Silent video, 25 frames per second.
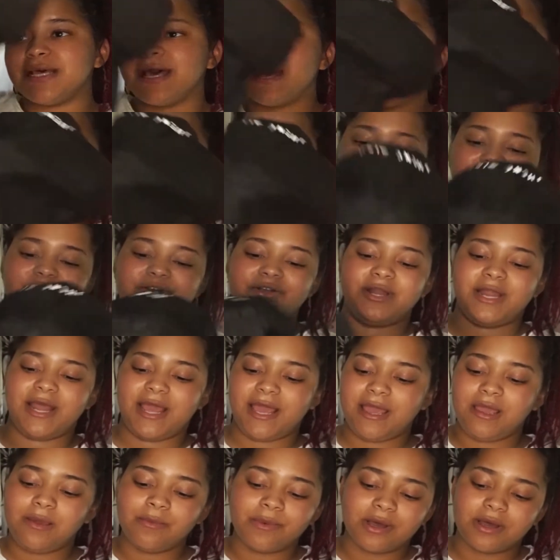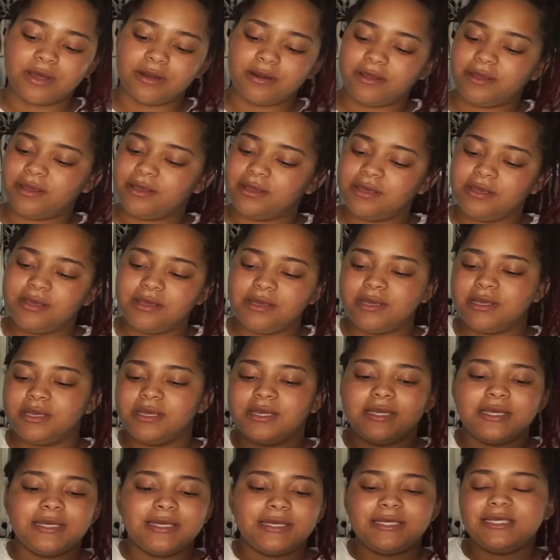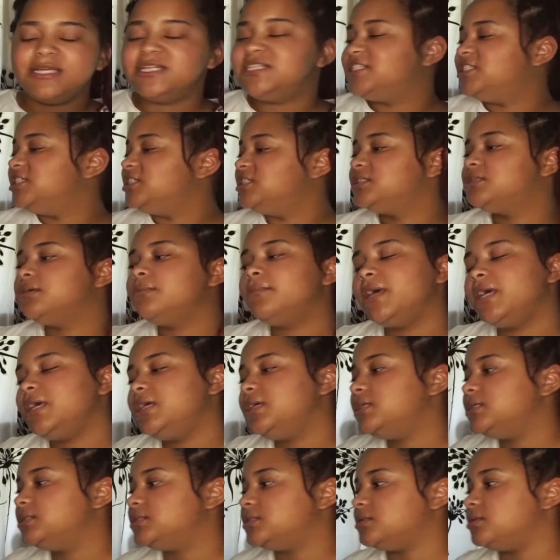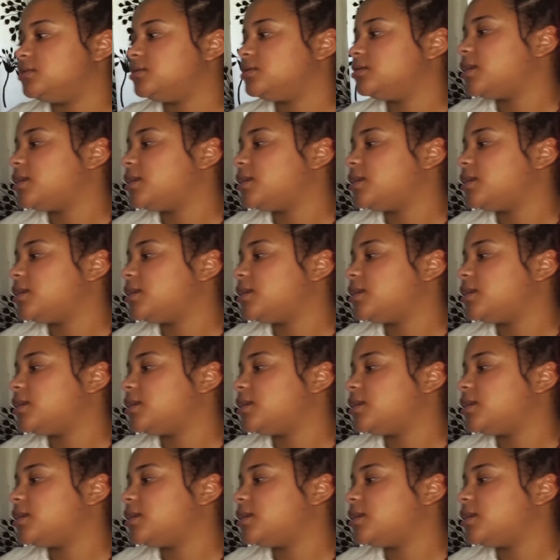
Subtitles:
has her name on it. It's just amazing.